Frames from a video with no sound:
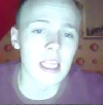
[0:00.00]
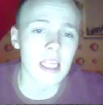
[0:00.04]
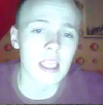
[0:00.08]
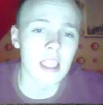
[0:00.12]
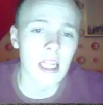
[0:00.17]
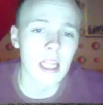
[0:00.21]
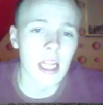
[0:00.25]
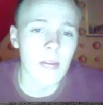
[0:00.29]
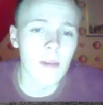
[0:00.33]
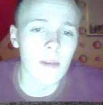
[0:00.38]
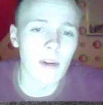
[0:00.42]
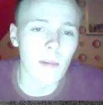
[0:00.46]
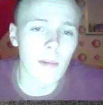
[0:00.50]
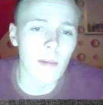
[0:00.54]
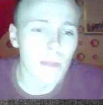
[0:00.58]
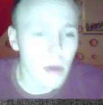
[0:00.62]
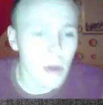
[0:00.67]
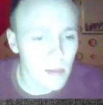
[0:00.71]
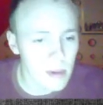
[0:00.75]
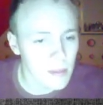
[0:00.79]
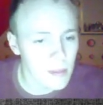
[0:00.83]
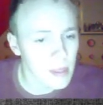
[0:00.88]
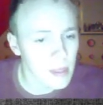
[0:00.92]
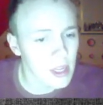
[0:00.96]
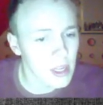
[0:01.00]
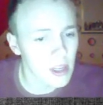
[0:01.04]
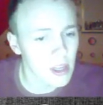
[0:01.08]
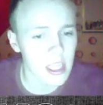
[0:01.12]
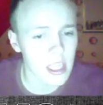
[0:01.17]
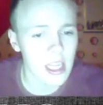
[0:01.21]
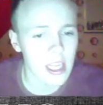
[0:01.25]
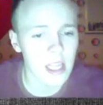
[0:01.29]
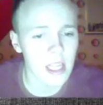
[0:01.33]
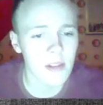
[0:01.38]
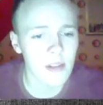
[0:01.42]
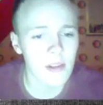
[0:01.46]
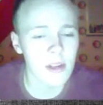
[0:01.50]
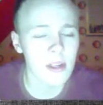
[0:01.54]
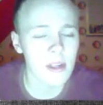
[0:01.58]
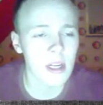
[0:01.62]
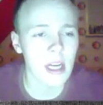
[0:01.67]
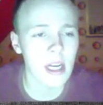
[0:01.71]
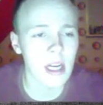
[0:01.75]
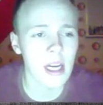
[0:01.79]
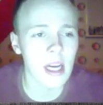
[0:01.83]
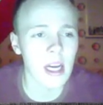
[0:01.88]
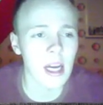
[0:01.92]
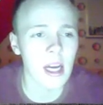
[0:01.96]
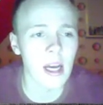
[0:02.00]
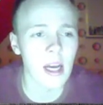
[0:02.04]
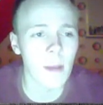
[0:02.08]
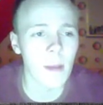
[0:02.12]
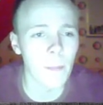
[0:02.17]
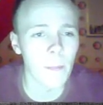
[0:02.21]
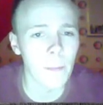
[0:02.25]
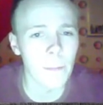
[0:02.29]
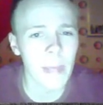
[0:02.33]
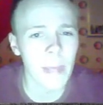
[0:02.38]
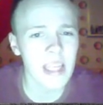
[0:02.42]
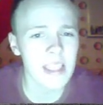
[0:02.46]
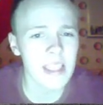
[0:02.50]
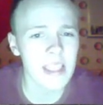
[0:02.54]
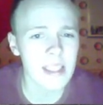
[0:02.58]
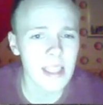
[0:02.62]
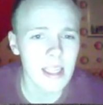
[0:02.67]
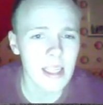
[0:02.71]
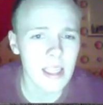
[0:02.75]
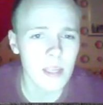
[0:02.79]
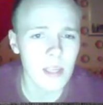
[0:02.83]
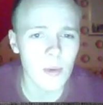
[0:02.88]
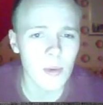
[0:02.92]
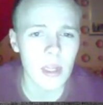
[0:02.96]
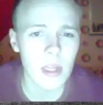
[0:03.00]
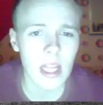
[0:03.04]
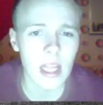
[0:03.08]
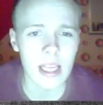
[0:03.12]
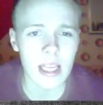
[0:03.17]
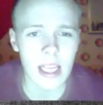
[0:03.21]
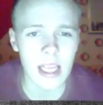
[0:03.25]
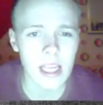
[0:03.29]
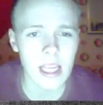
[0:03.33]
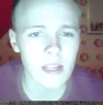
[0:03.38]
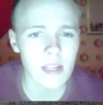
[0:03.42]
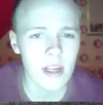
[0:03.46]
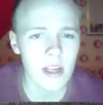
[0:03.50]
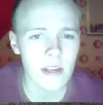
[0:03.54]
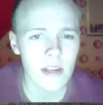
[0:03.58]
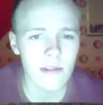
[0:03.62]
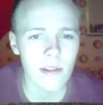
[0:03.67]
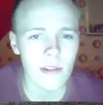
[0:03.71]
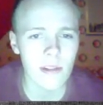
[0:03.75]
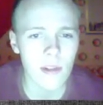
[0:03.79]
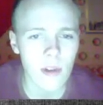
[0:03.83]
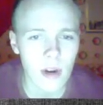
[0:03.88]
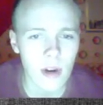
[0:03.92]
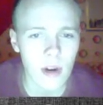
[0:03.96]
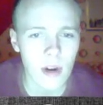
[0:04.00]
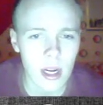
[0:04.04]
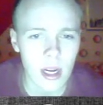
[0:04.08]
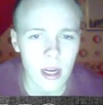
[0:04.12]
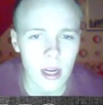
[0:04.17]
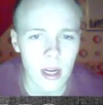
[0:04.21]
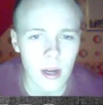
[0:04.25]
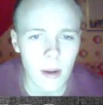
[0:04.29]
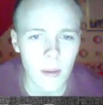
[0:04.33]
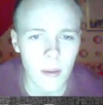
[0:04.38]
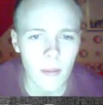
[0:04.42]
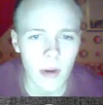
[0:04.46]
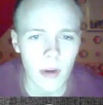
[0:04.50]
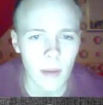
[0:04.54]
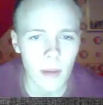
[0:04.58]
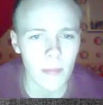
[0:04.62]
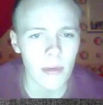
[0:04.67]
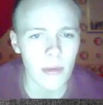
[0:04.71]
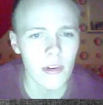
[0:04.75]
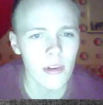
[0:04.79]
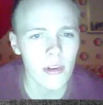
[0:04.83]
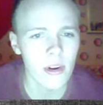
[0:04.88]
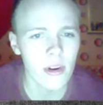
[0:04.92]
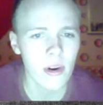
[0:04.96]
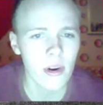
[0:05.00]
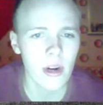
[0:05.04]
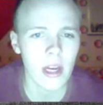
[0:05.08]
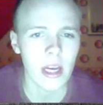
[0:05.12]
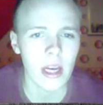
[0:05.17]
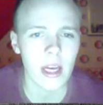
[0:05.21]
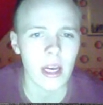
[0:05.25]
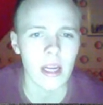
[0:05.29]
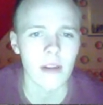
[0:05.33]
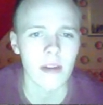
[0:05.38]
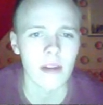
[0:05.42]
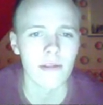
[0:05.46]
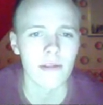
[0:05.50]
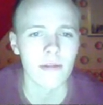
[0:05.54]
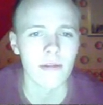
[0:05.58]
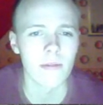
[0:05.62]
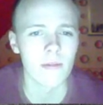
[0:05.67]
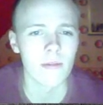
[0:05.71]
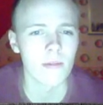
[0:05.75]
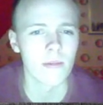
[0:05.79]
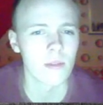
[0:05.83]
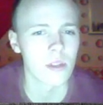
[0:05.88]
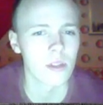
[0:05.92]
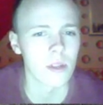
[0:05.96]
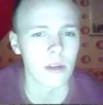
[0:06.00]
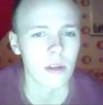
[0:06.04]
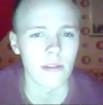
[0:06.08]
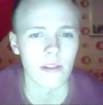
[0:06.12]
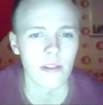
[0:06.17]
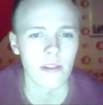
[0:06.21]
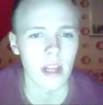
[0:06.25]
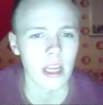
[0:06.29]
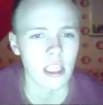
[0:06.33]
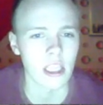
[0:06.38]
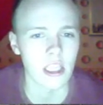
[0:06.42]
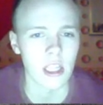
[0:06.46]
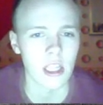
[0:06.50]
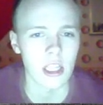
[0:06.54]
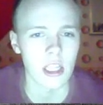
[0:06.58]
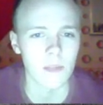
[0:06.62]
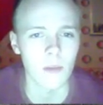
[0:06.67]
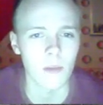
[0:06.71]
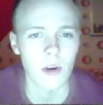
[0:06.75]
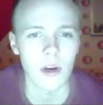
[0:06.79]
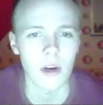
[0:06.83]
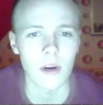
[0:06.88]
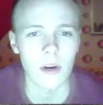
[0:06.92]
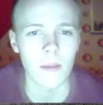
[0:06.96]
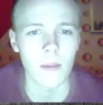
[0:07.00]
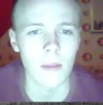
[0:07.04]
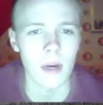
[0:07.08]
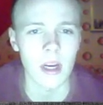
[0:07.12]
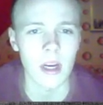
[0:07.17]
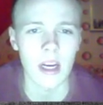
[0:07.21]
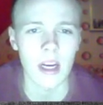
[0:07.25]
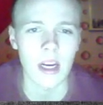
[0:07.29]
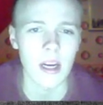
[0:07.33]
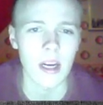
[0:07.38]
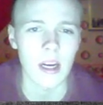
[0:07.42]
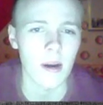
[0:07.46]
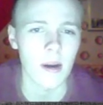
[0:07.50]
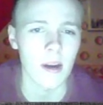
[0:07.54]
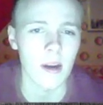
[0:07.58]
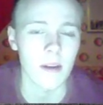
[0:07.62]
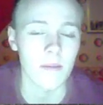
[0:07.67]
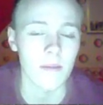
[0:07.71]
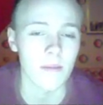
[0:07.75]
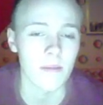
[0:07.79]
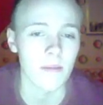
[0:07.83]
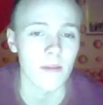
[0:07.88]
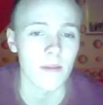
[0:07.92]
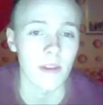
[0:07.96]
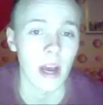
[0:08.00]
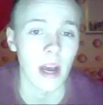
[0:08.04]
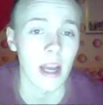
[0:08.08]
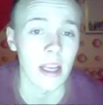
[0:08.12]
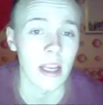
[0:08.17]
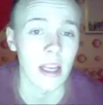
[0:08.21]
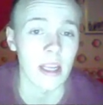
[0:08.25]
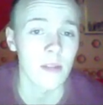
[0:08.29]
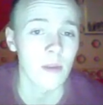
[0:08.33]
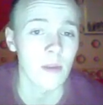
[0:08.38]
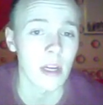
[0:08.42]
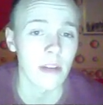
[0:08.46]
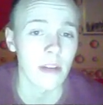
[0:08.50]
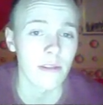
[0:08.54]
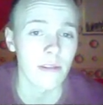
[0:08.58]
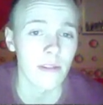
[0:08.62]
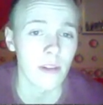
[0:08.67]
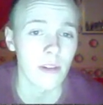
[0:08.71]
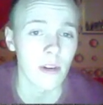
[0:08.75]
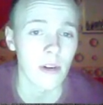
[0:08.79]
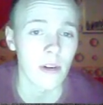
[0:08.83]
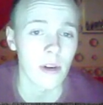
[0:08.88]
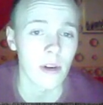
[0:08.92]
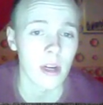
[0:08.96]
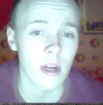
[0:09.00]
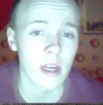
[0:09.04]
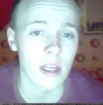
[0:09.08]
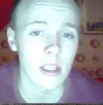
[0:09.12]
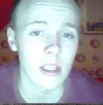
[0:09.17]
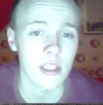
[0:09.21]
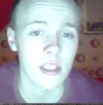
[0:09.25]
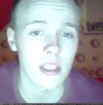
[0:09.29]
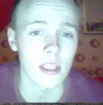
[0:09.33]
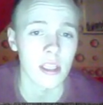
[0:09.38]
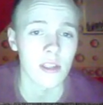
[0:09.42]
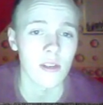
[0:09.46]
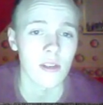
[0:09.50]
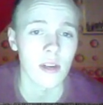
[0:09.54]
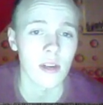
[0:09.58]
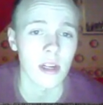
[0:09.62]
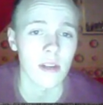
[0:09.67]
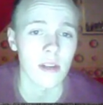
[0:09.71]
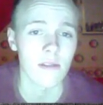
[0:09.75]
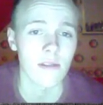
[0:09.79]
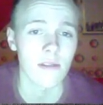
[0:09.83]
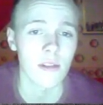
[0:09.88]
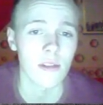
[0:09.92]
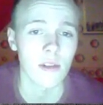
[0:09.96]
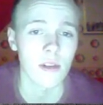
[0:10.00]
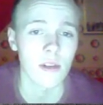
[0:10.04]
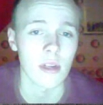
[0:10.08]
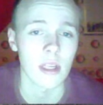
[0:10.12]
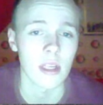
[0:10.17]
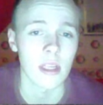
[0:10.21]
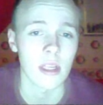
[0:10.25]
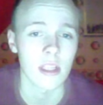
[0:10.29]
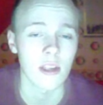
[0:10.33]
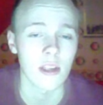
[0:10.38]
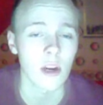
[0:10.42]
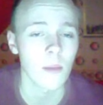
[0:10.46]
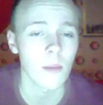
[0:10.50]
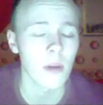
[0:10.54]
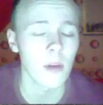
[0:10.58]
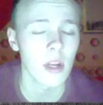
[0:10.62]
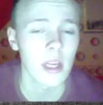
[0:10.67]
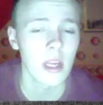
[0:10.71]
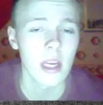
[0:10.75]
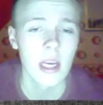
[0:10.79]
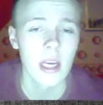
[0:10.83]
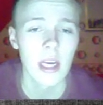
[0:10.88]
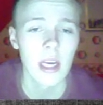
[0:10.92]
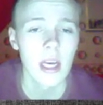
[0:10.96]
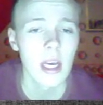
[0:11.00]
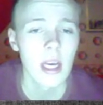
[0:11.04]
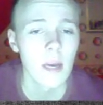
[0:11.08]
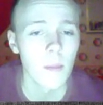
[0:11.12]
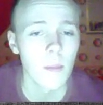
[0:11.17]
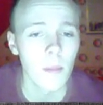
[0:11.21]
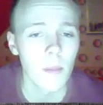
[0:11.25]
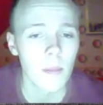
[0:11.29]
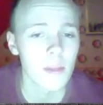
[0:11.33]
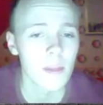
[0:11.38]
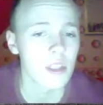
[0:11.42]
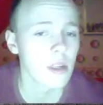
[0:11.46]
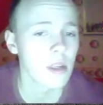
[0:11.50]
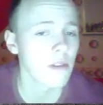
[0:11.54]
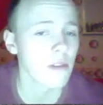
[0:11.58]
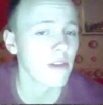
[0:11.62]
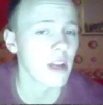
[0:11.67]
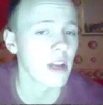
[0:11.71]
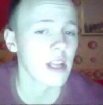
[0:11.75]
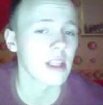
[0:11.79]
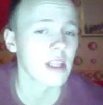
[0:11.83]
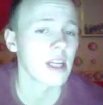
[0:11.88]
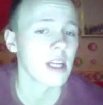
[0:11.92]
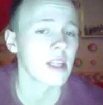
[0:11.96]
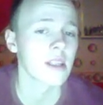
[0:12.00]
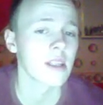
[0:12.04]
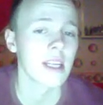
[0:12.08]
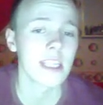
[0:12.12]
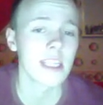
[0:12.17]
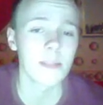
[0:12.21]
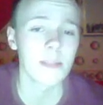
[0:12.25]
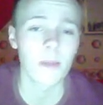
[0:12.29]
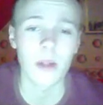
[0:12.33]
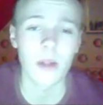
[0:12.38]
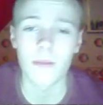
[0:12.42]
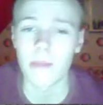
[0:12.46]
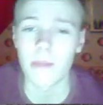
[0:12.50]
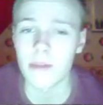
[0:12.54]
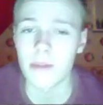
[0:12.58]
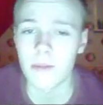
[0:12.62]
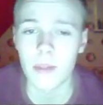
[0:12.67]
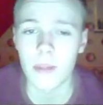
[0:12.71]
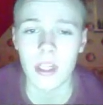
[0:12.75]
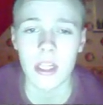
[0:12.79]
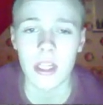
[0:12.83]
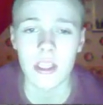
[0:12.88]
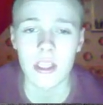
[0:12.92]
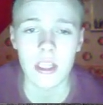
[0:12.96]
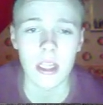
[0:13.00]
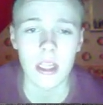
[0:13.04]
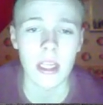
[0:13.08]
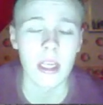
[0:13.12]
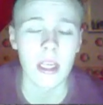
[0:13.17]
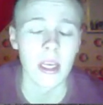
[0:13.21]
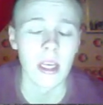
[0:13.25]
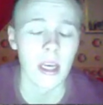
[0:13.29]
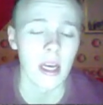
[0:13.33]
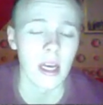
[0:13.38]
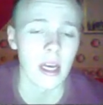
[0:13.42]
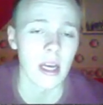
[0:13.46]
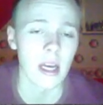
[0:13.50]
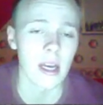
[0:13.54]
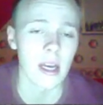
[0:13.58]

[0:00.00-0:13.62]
is a little bit of a problem because he can run a mixed set with like Giga Drain for Rhyperior and stuff like Sludge Bomb, Heat Wave for Scissor and for the Skarmory, stuff like that. Nest Plot potentially.